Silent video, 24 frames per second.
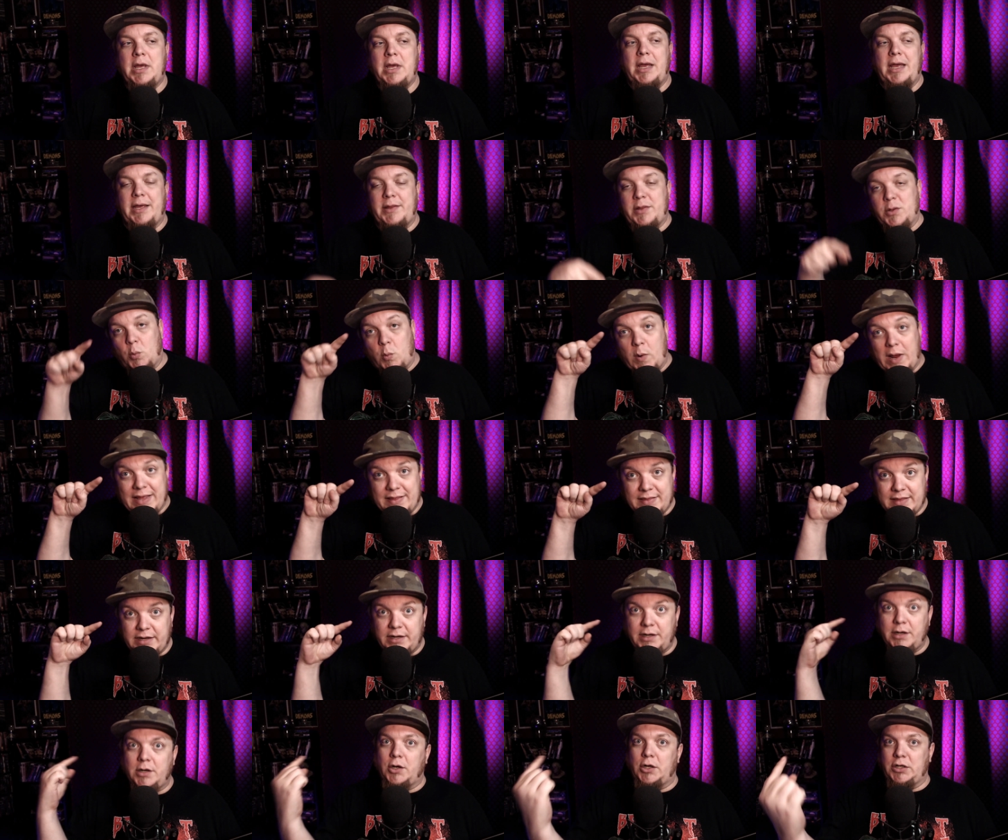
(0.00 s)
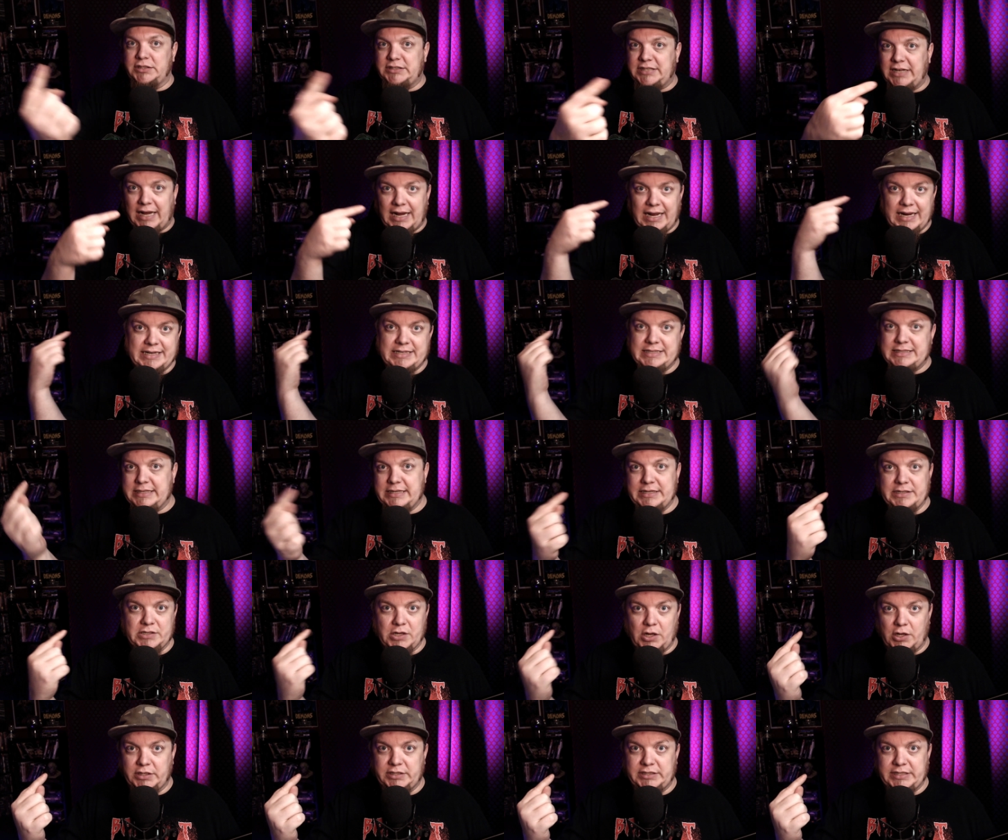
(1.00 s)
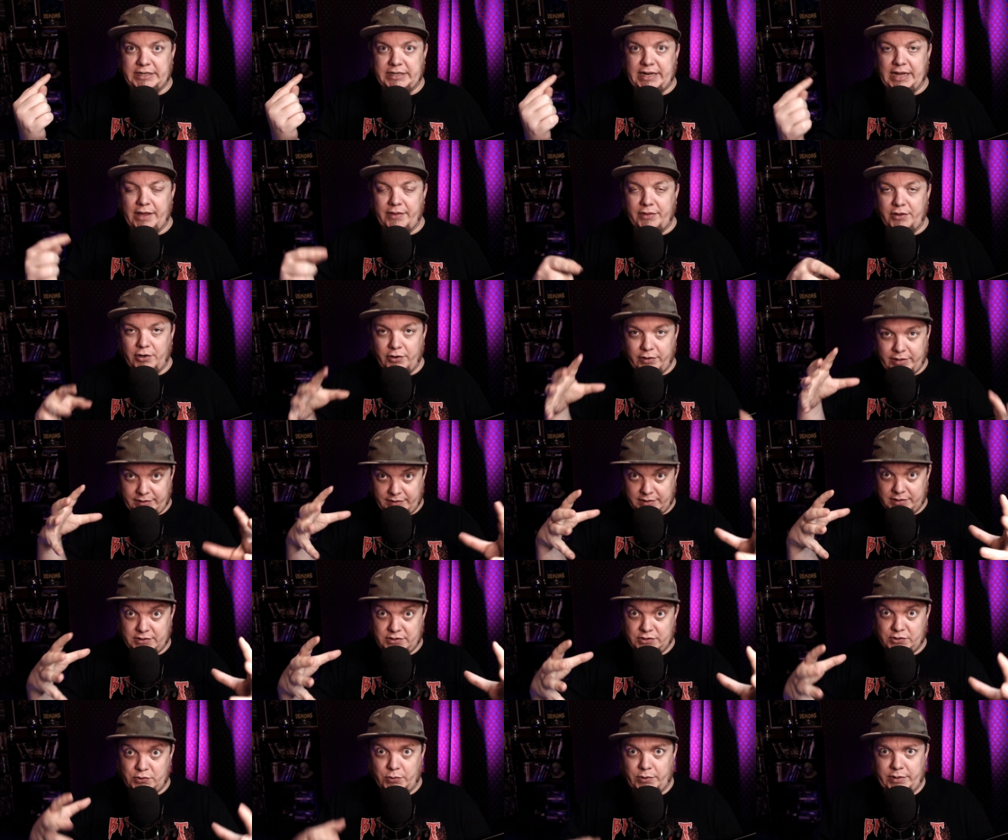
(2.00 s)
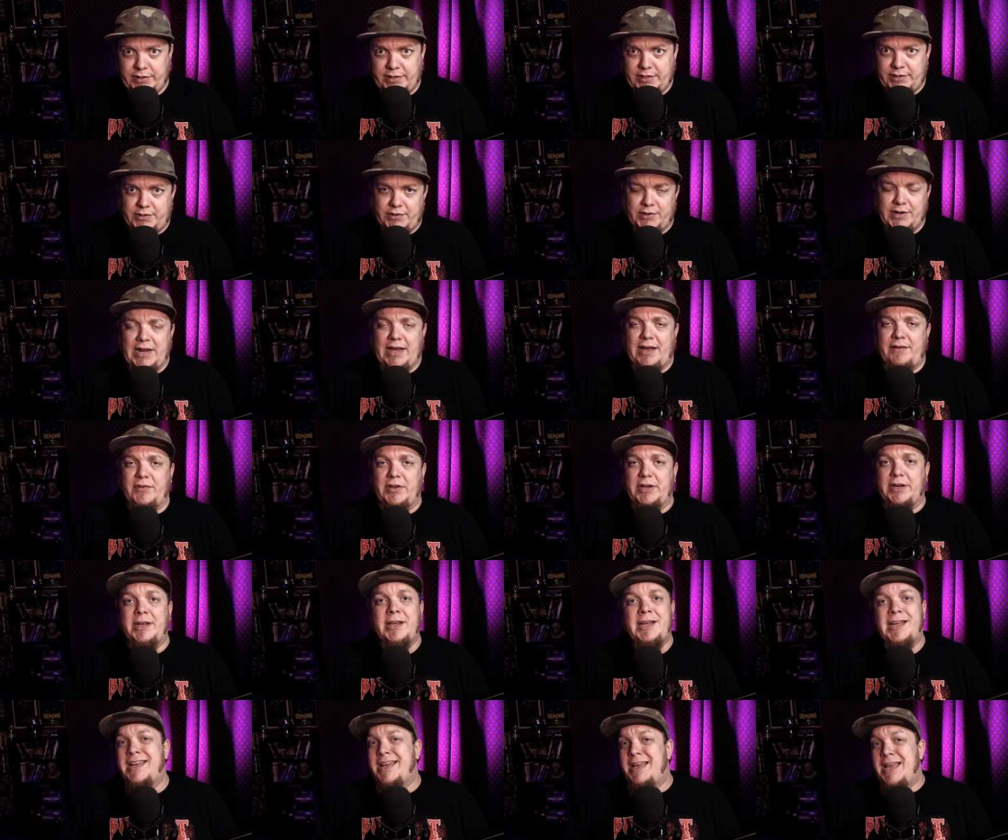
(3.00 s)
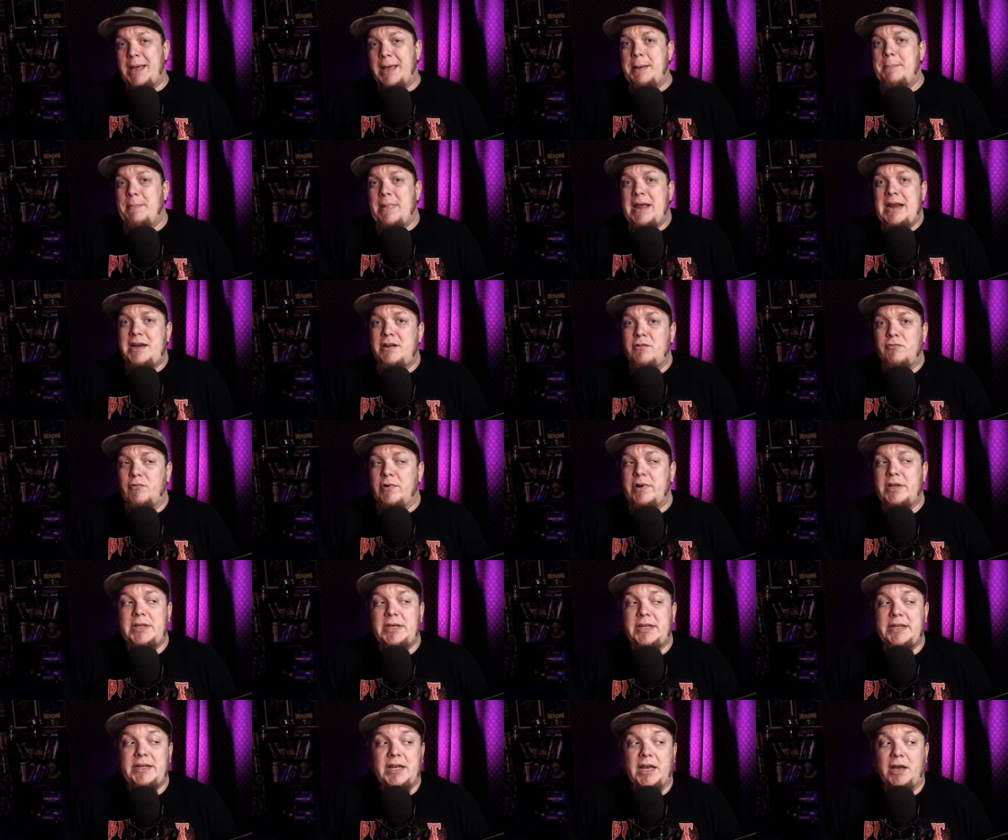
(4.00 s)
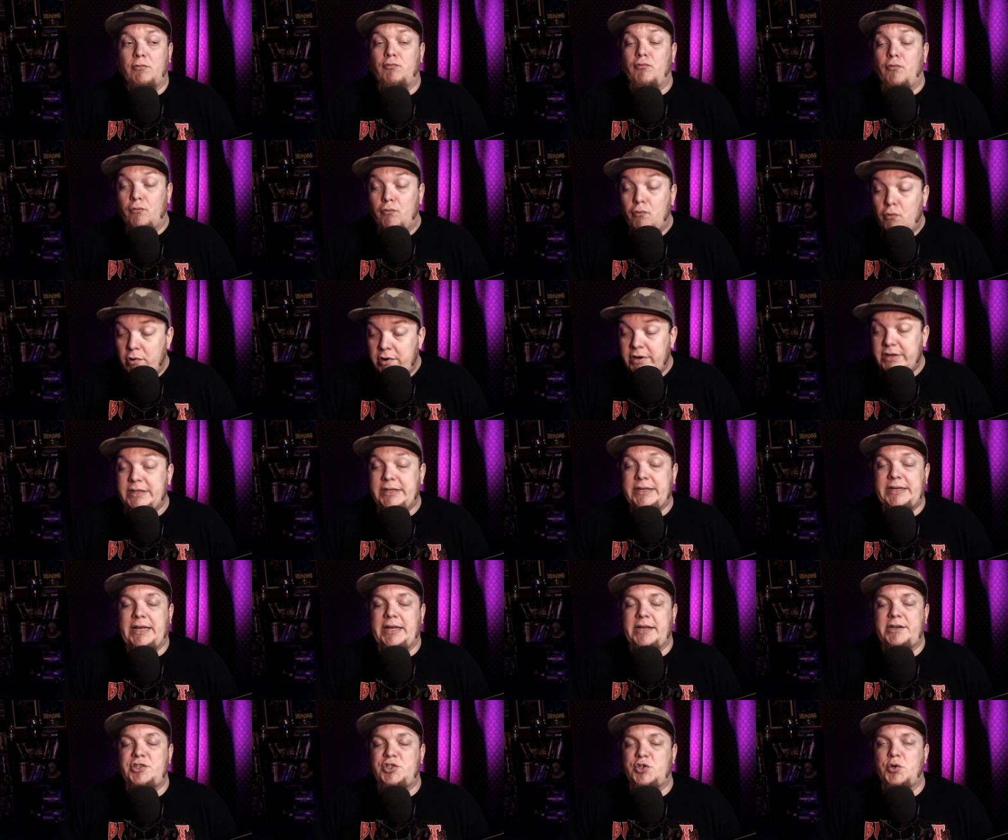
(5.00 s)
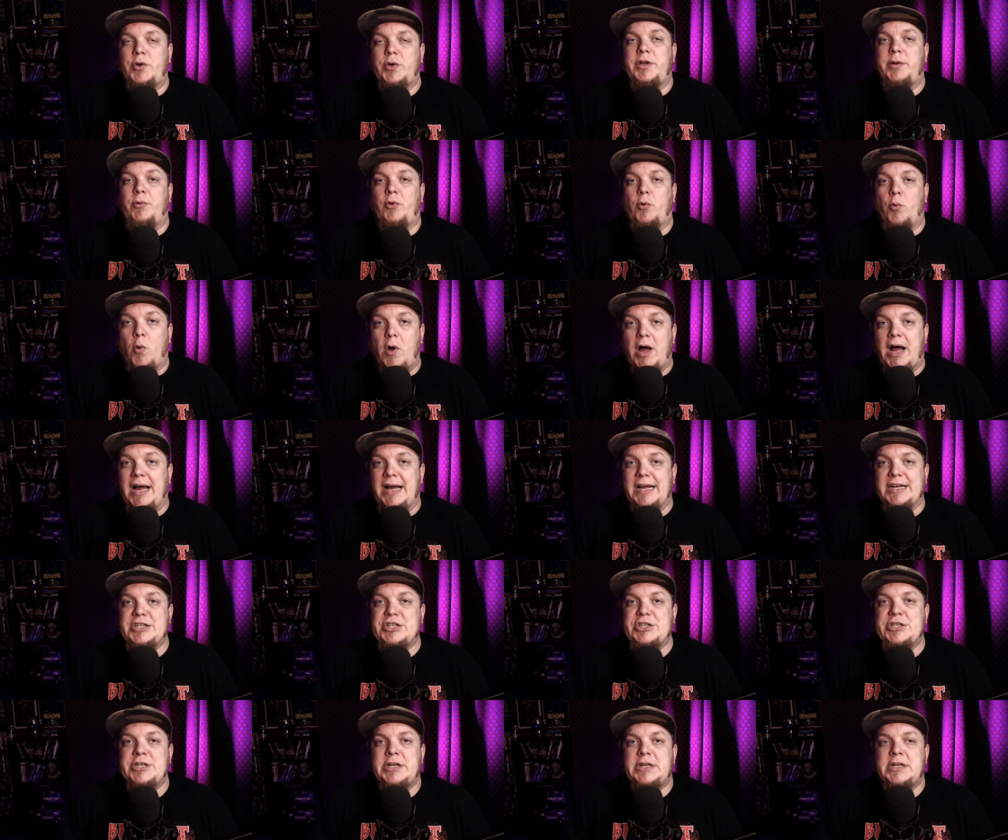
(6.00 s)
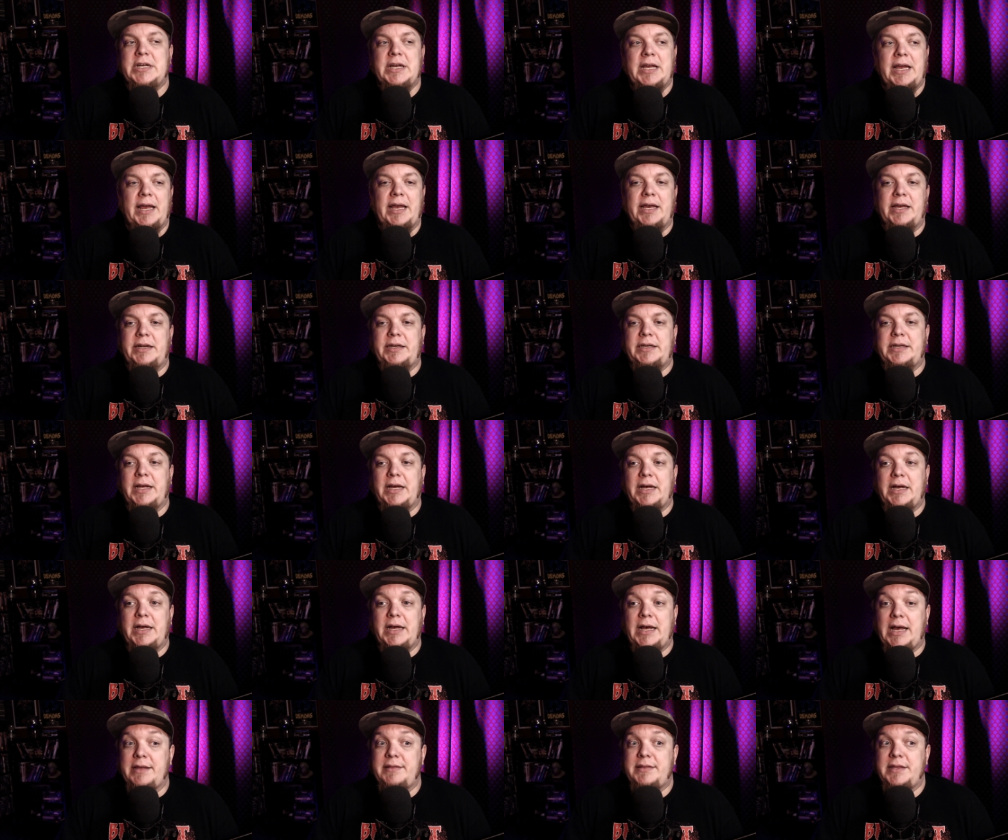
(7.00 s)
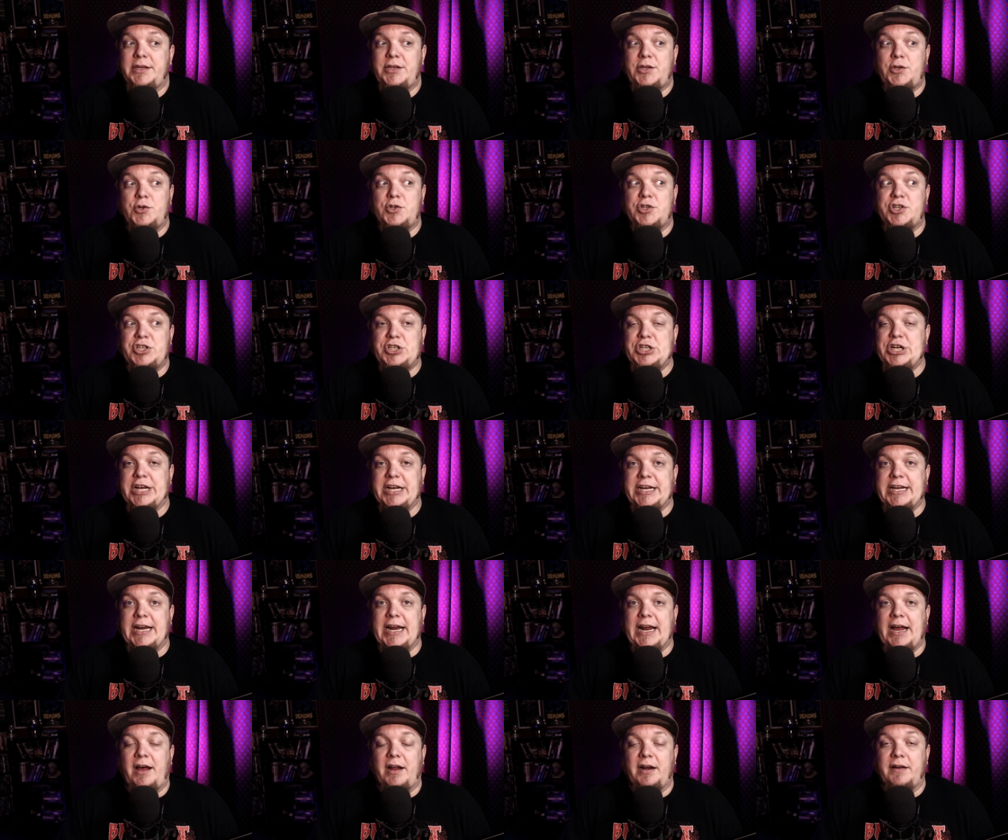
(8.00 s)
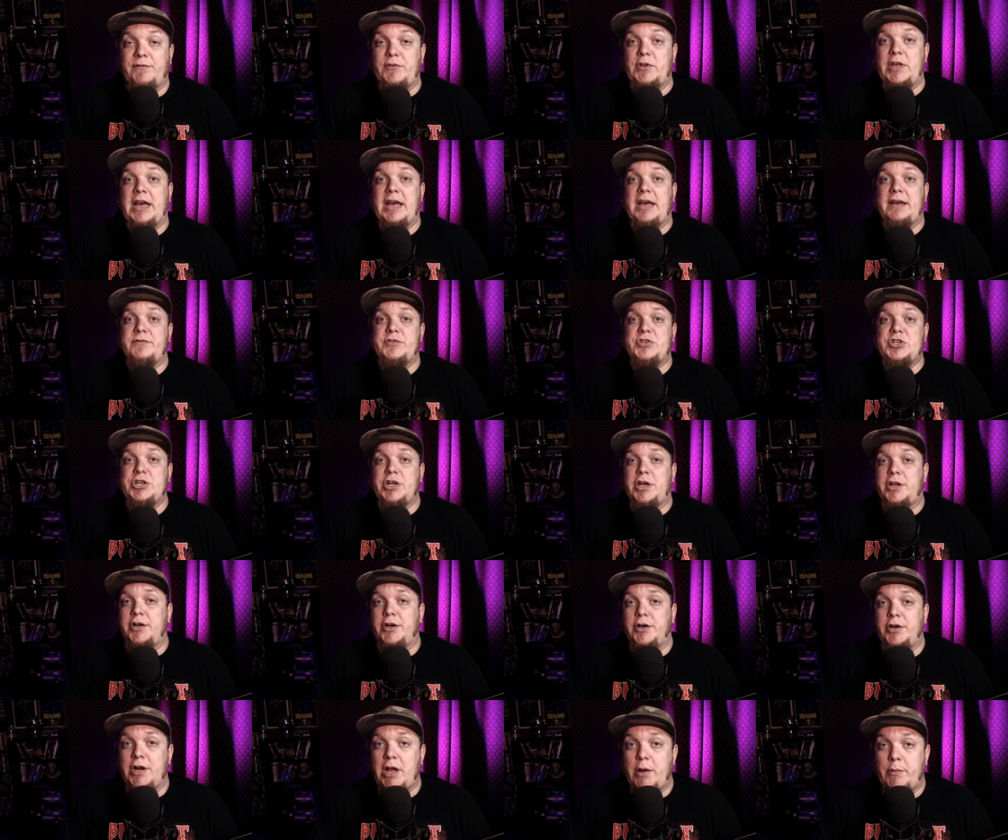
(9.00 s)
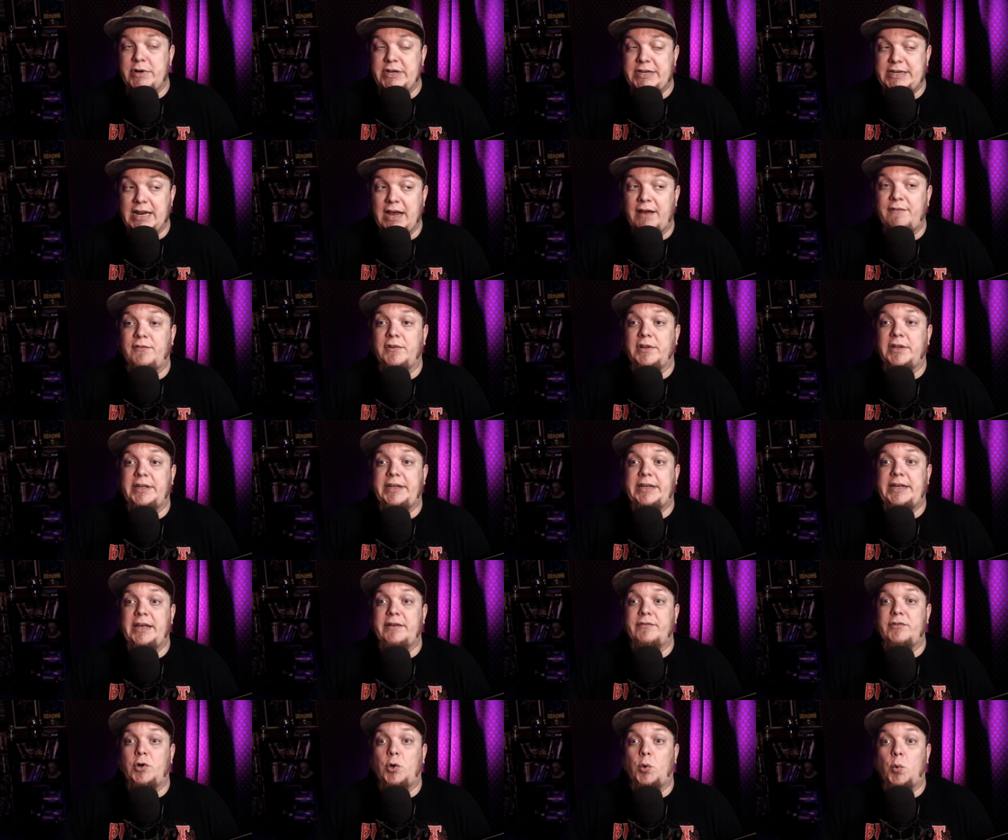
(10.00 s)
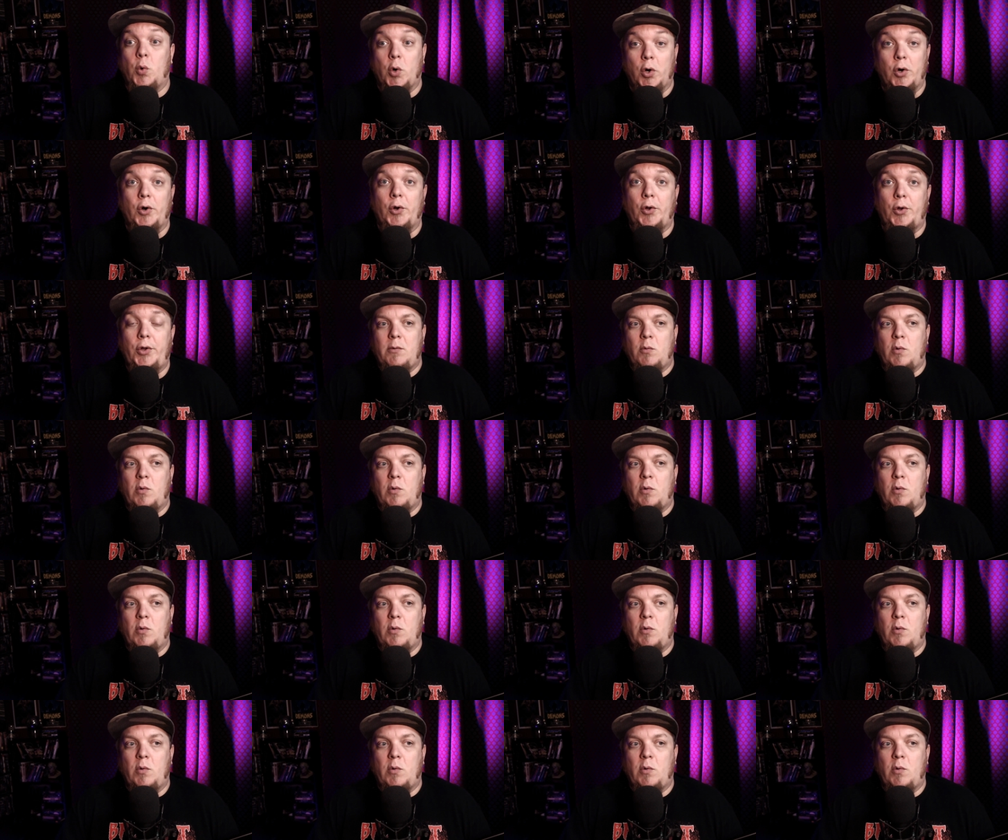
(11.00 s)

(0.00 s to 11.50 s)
And the way that it all ties these all together in the story that they're having, it made it really a really enjoyable watch. And uh, I think you should check it out. If you have Shudder, I would definitely give it a whirl.